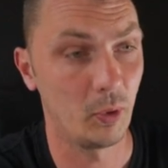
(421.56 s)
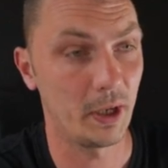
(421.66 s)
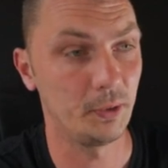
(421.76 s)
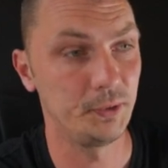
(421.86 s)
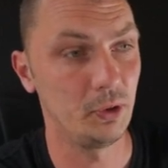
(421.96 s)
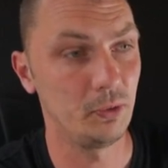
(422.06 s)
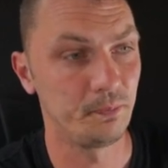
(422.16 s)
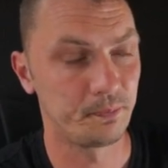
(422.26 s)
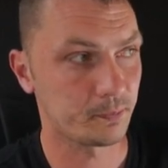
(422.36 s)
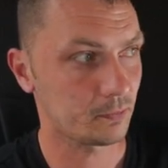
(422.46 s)
What I'll do,
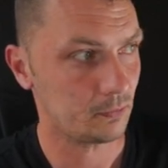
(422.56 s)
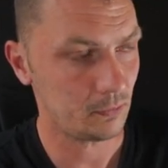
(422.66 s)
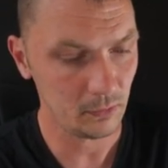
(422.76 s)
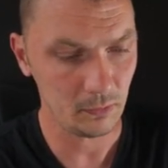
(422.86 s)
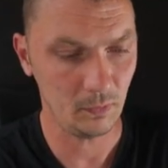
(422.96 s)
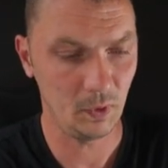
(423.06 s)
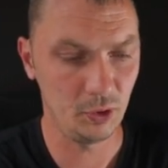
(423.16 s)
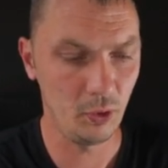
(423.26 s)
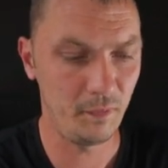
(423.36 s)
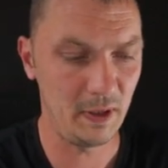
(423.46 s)

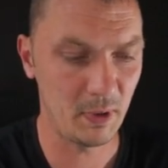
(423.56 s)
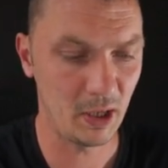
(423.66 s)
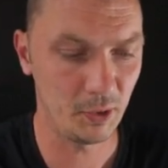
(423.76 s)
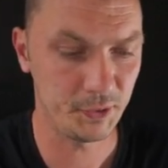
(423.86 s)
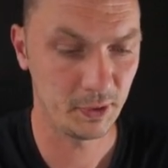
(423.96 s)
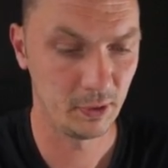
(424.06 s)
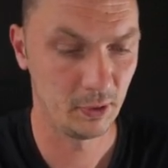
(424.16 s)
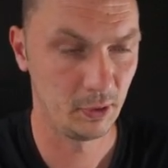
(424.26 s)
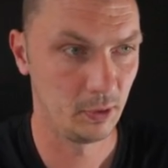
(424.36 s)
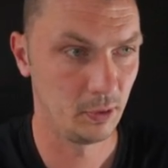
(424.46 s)
do females,
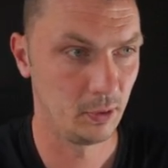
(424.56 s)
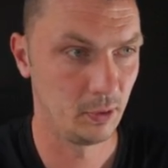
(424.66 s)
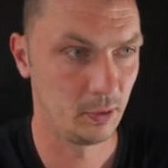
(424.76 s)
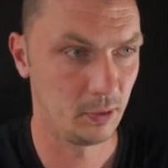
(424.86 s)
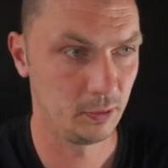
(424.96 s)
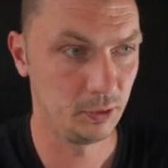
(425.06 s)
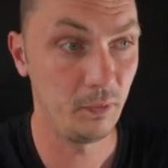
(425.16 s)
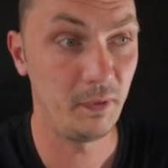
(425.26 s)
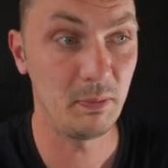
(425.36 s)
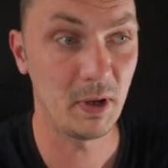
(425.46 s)
do
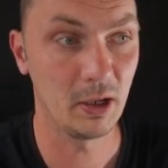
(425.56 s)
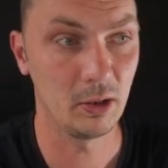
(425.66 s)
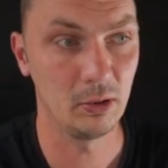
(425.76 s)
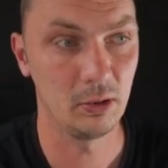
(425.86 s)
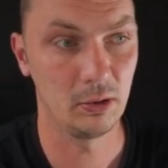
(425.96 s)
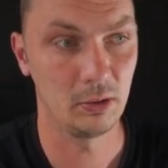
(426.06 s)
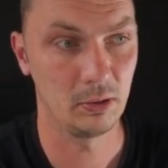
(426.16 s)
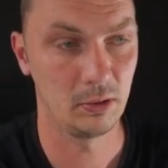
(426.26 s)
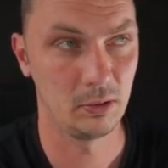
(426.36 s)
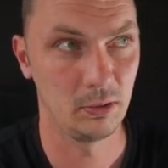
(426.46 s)
female
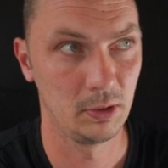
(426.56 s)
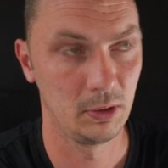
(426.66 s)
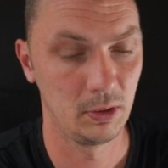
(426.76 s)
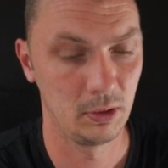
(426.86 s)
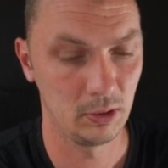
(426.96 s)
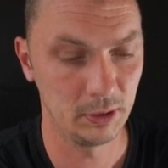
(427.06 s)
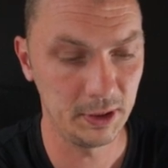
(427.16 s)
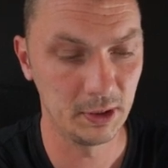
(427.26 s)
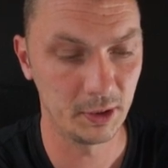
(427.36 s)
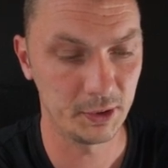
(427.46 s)

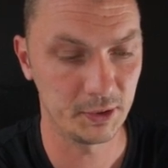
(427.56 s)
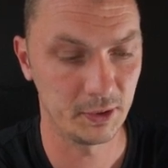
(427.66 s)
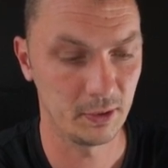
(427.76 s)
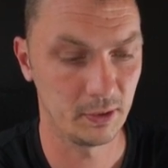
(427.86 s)
leaders